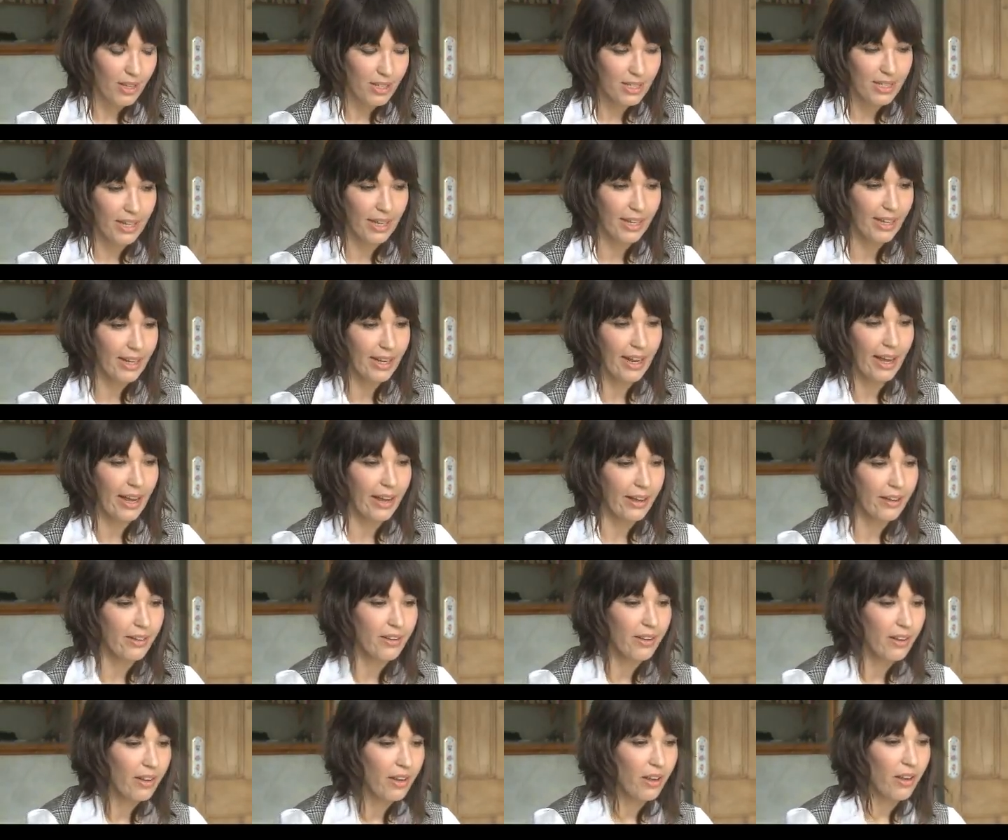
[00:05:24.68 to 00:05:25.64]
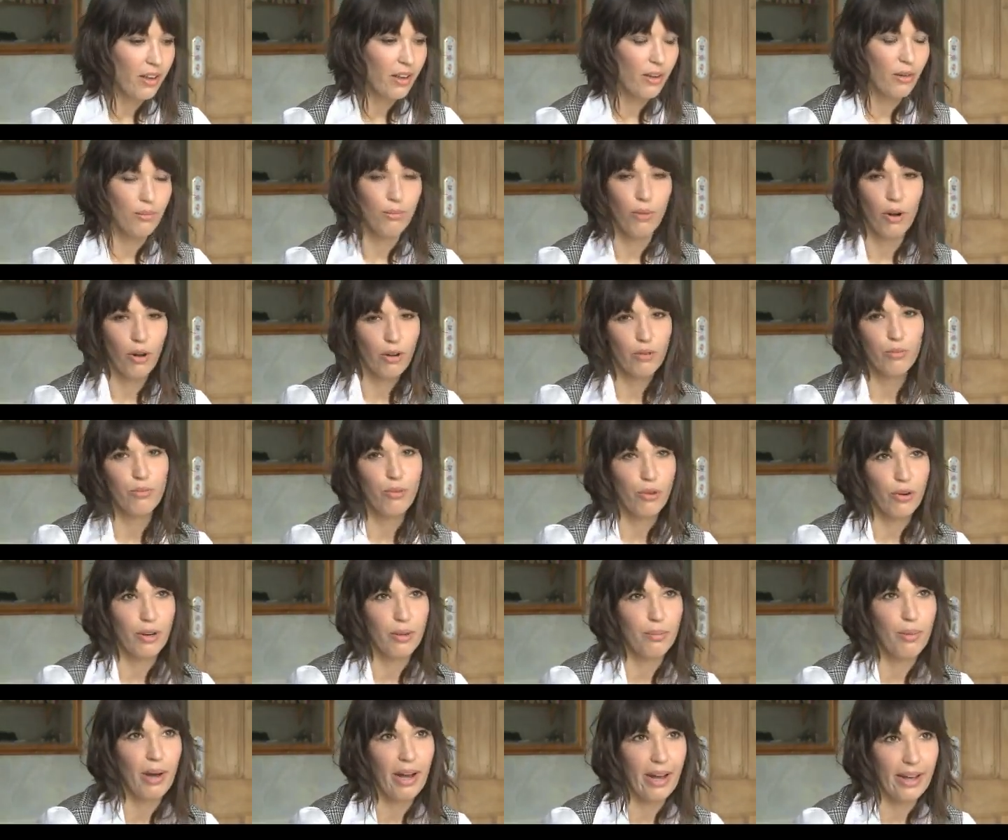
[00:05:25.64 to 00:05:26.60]
second-hand
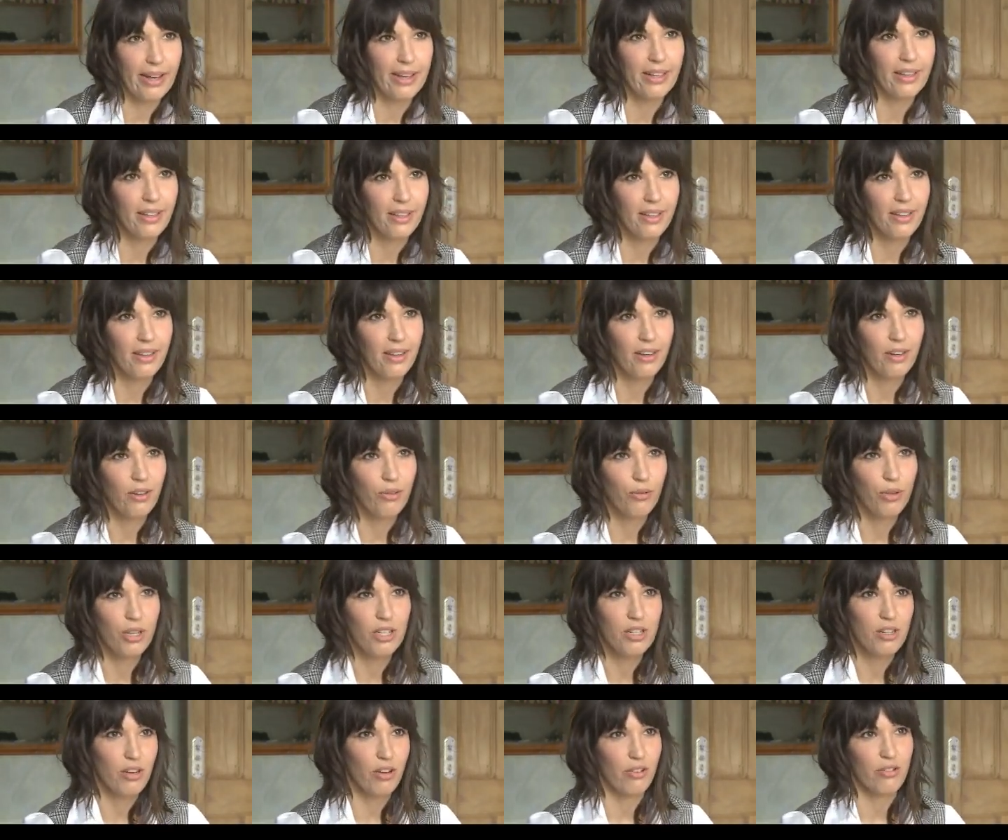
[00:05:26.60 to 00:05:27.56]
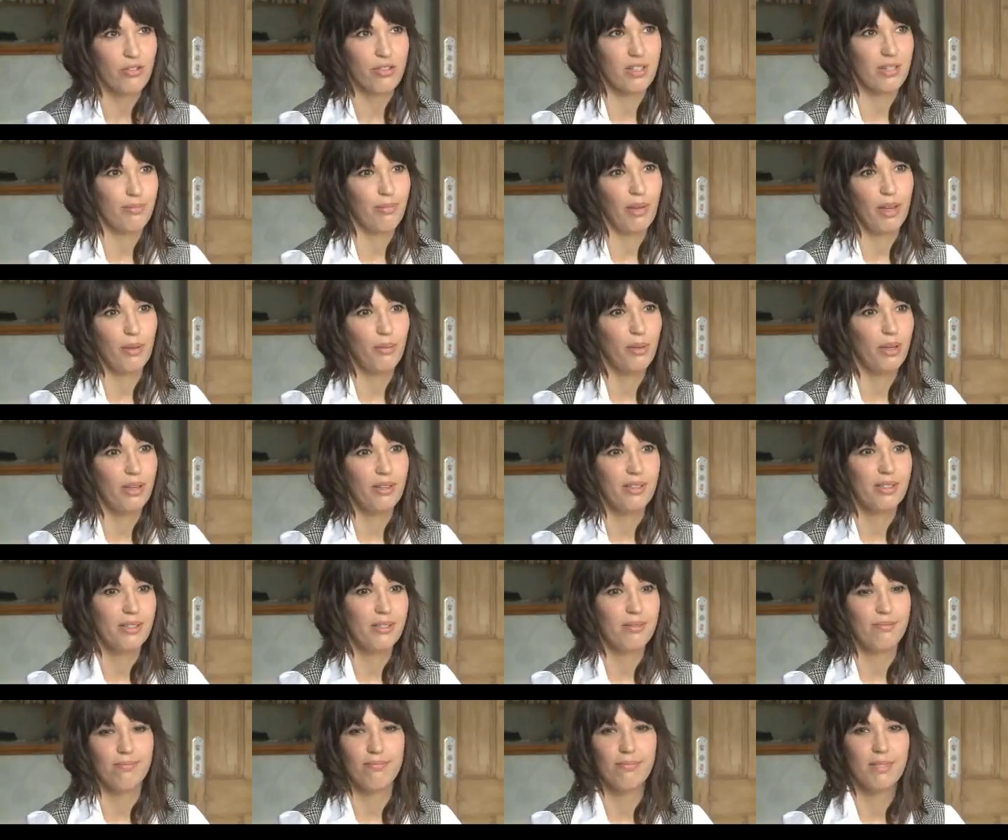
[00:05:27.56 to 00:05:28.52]
Mulberry bag, which costs maybe
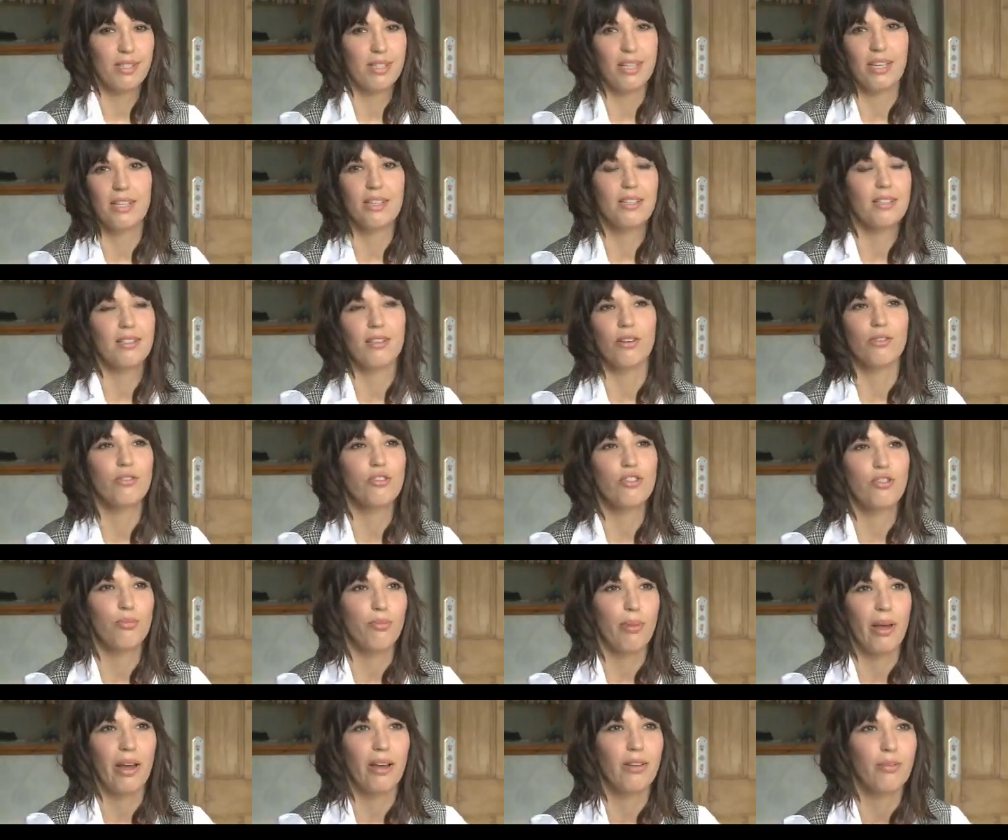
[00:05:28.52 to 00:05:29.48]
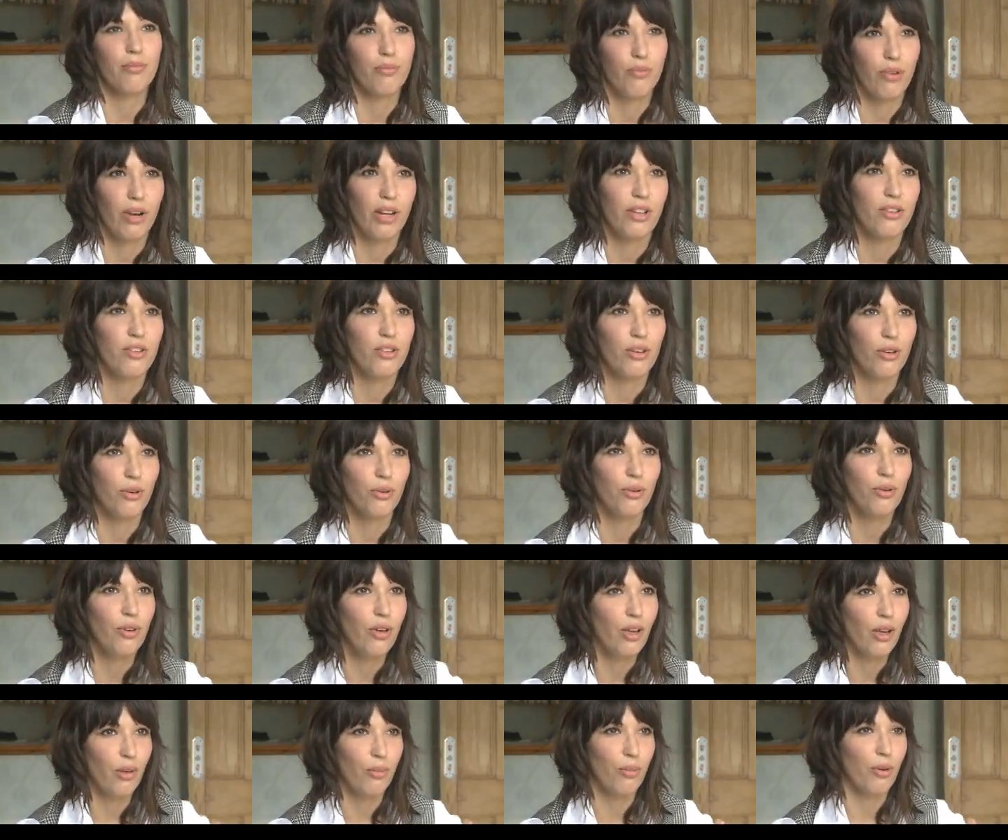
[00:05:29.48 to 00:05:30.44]
£600 brand
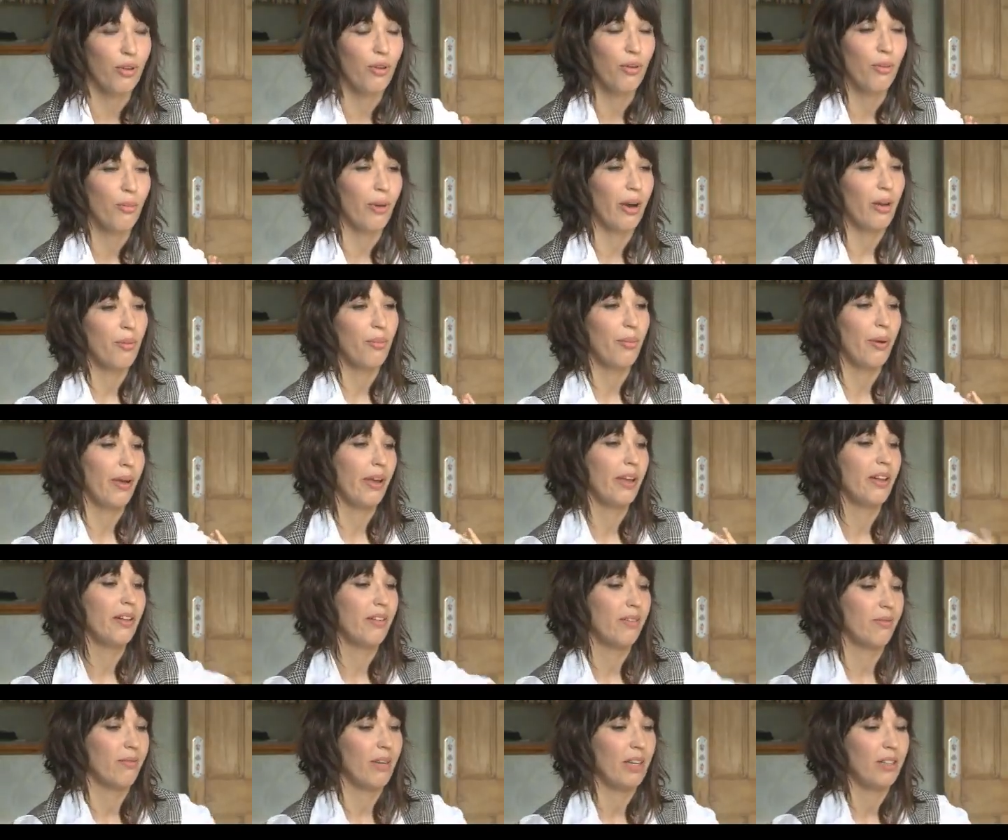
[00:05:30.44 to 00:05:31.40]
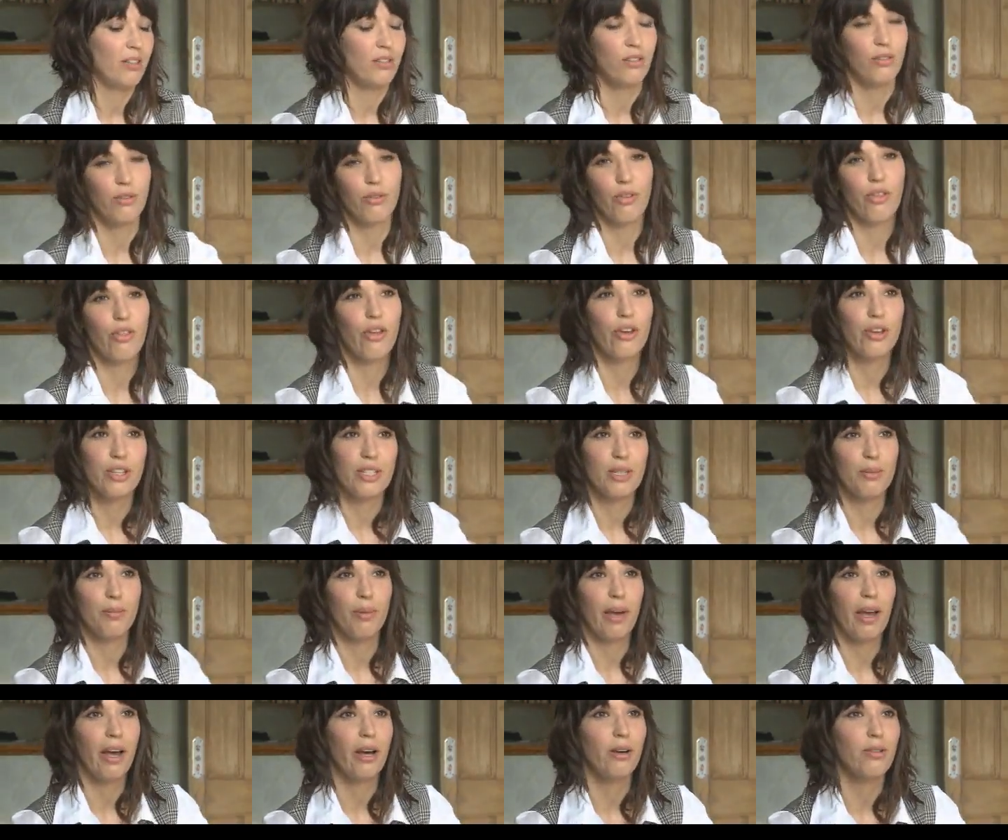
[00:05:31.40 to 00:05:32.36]
new, but you might pay, I don't know,
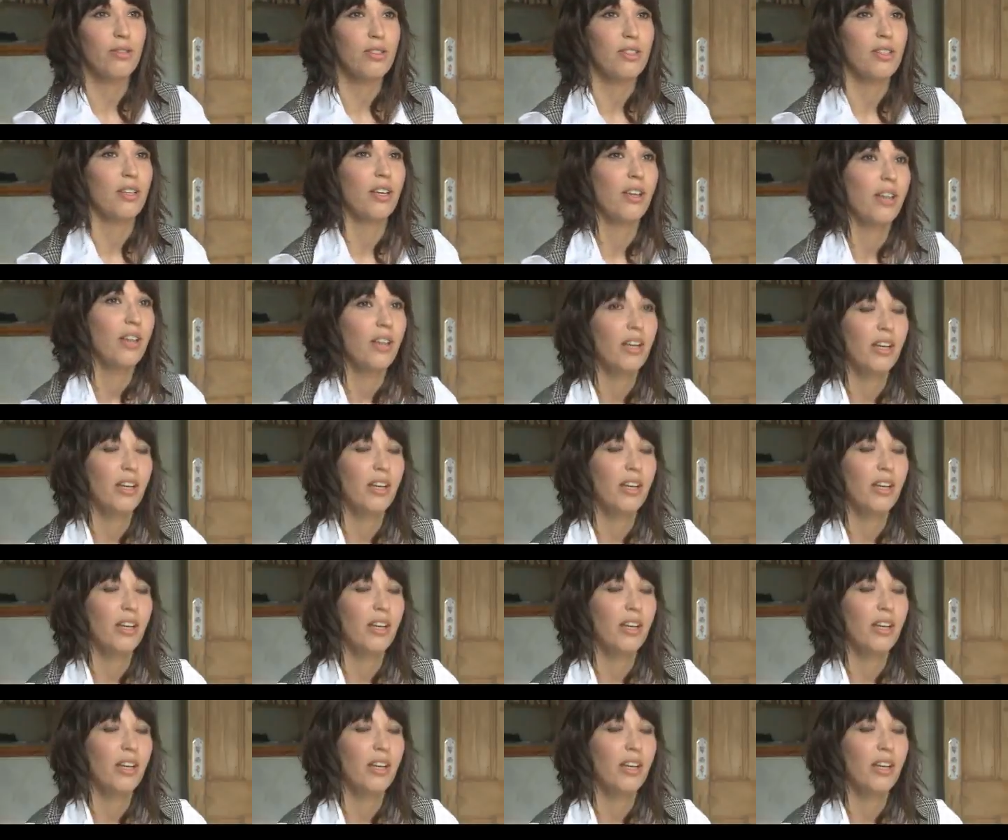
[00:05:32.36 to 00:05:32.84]
£30.